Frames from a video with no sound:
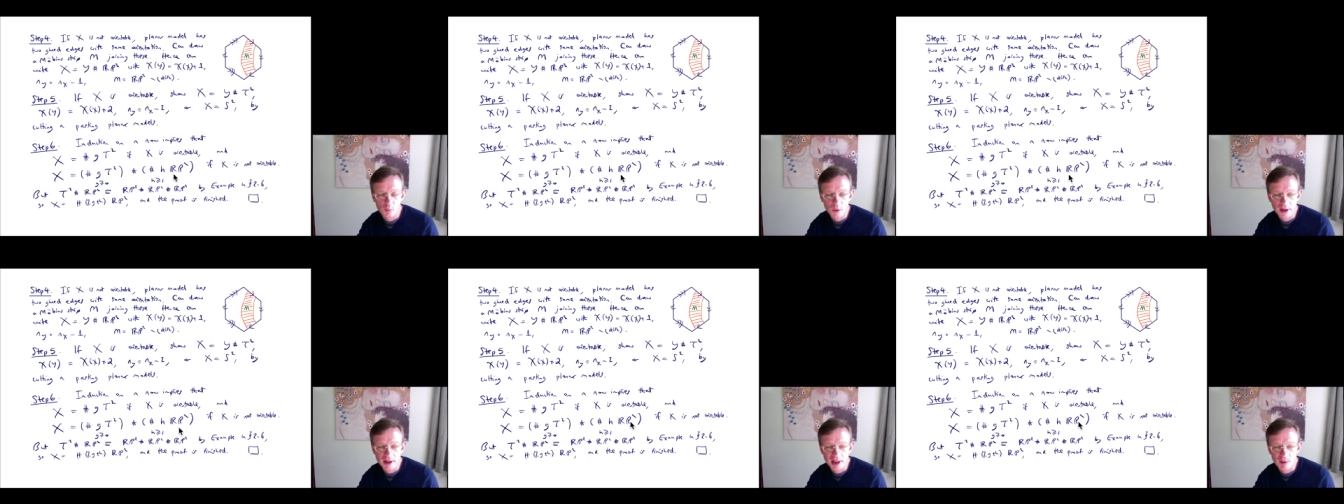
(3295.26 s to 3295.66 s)

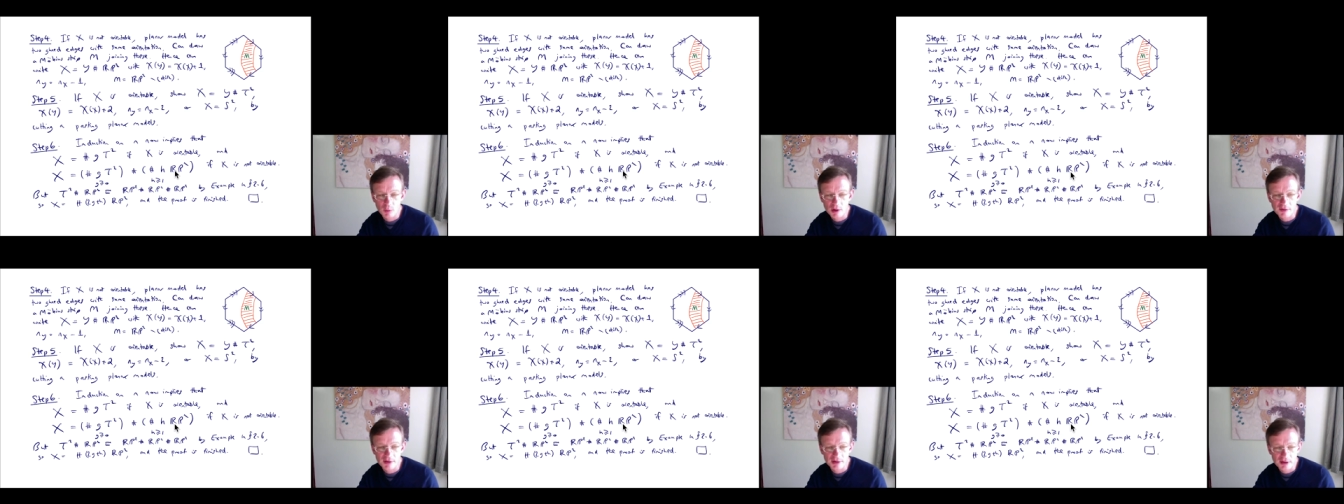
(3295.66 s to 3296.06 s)
by taking
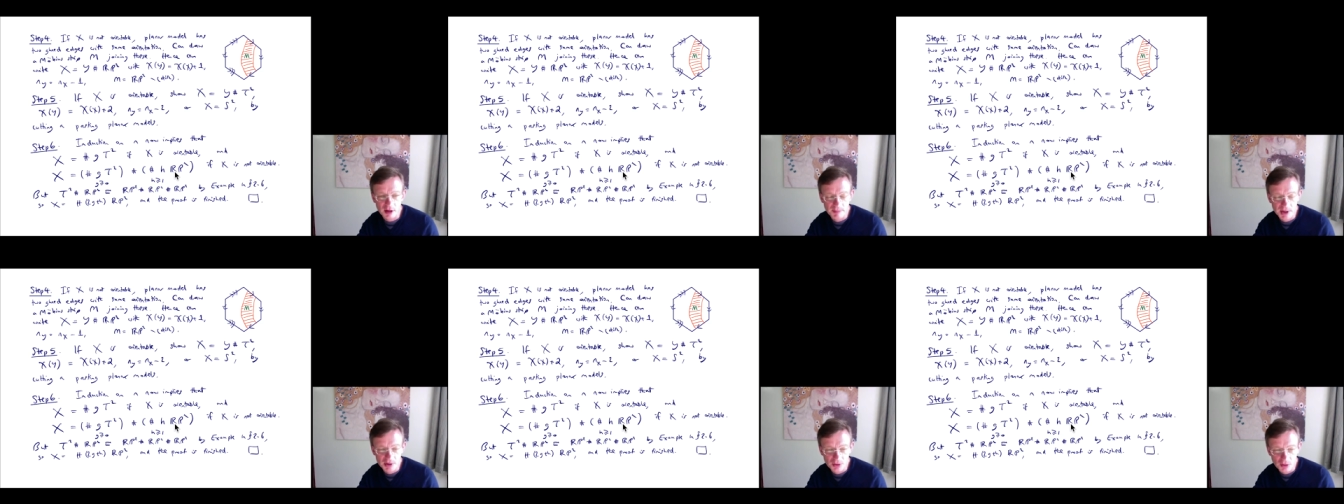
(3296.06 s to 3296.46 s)
one of these
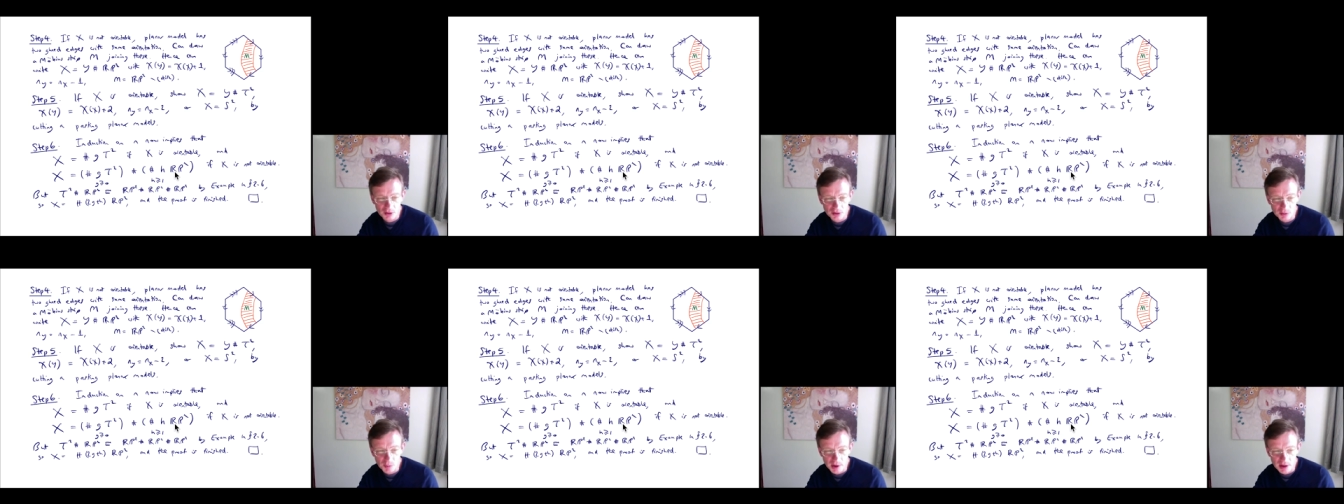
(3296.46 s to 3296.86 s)
R P
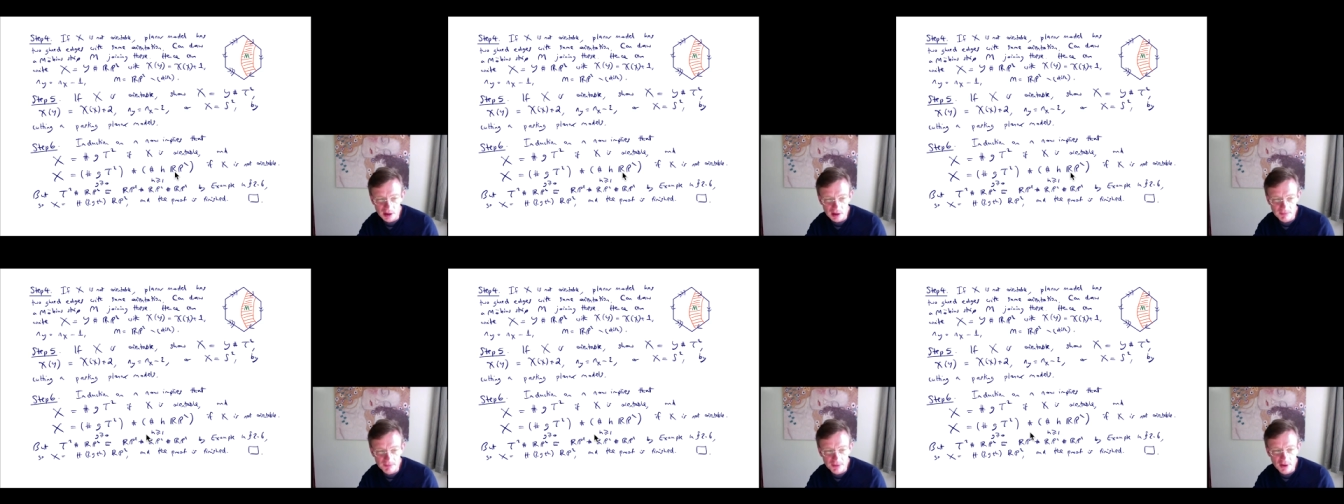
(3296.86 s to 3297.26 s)
twos, we
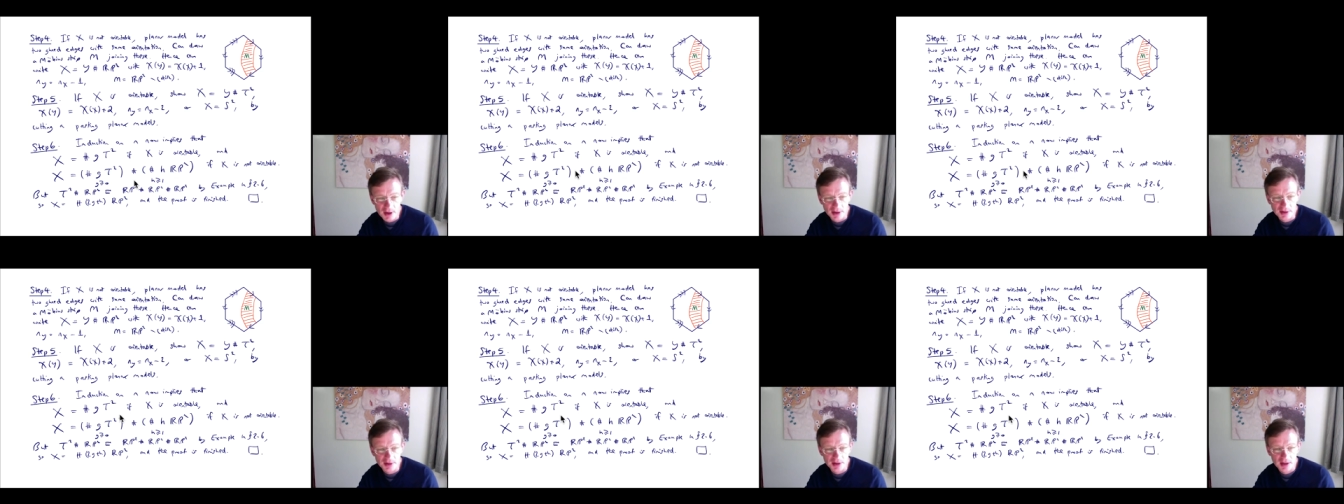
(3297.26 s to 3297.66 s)
can
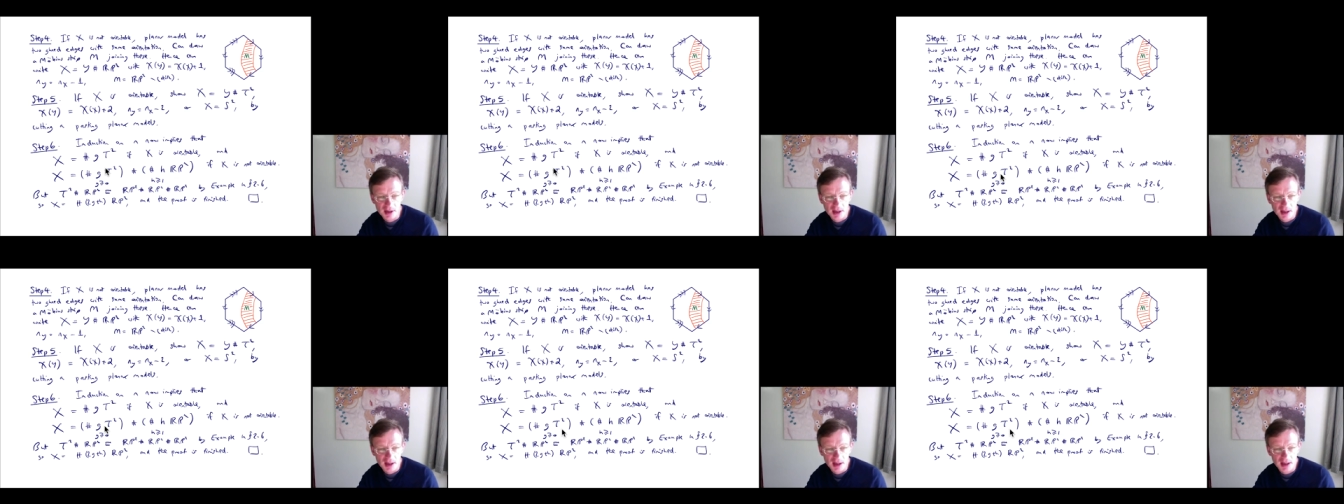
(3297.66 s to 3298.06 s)
convert
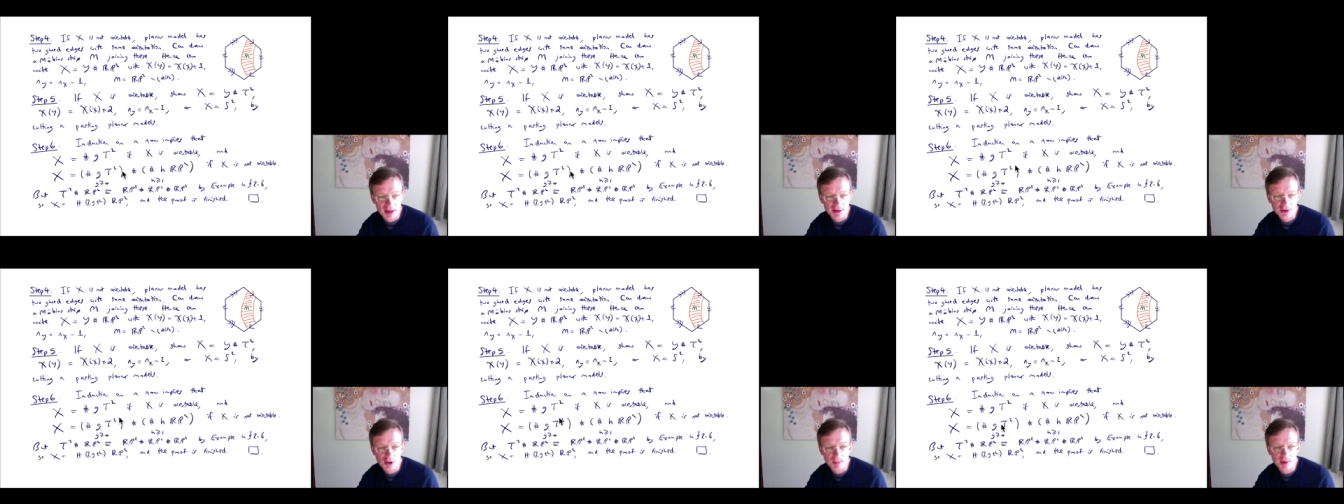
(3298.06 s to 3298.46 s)

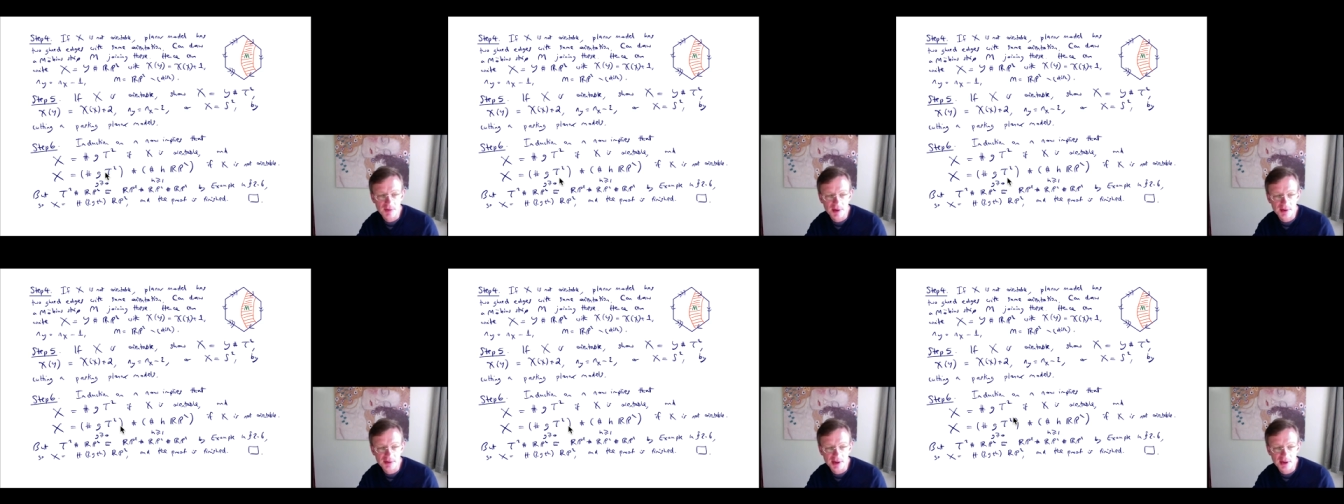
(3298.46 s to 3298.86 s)
each copy
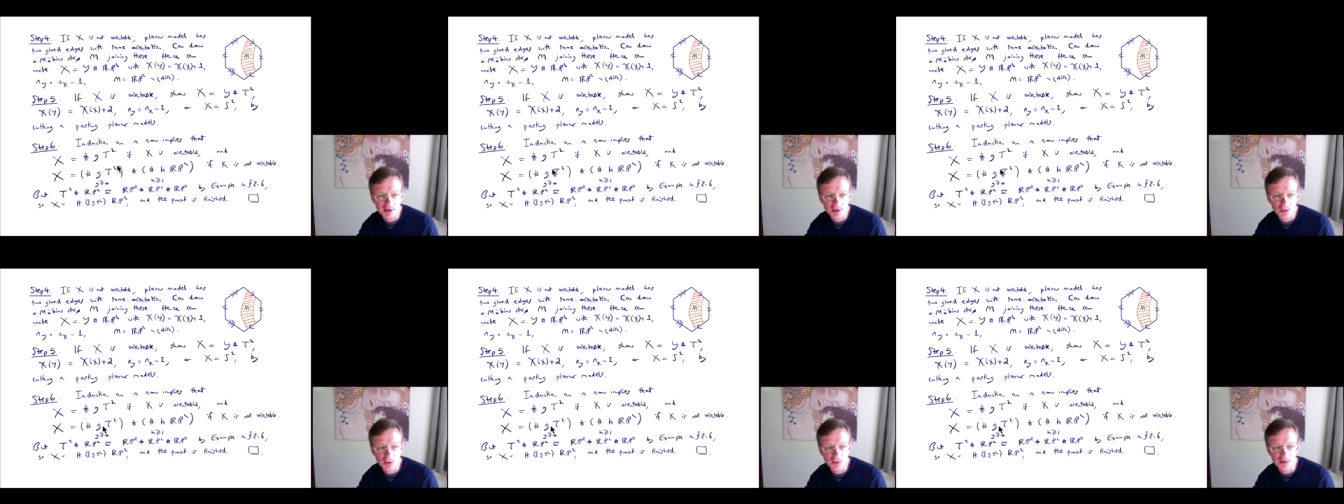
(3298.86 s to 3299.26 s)
of these T
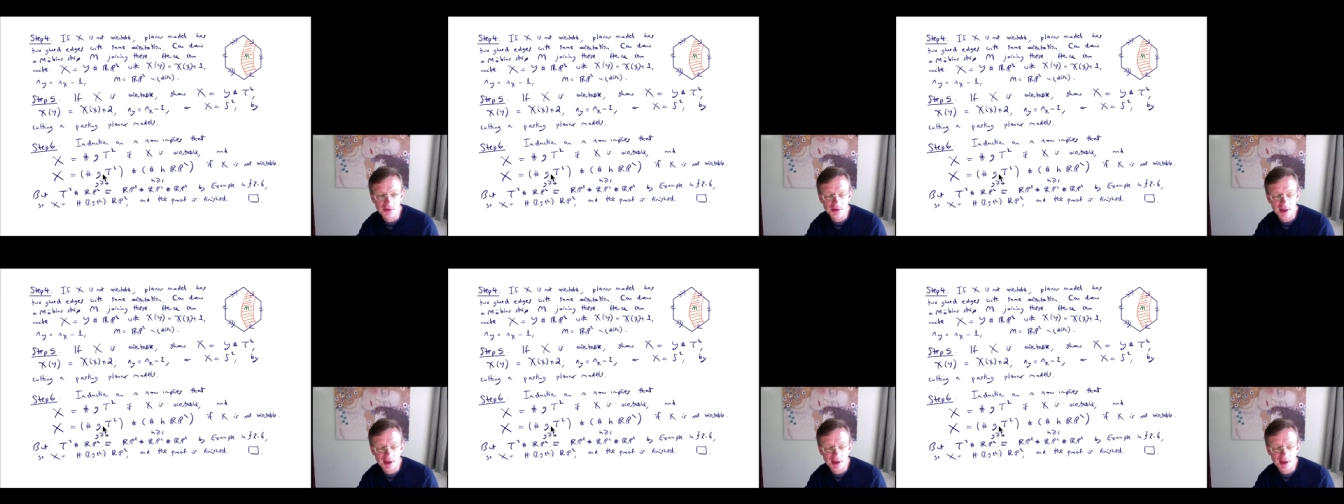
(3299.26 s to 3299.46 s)
twos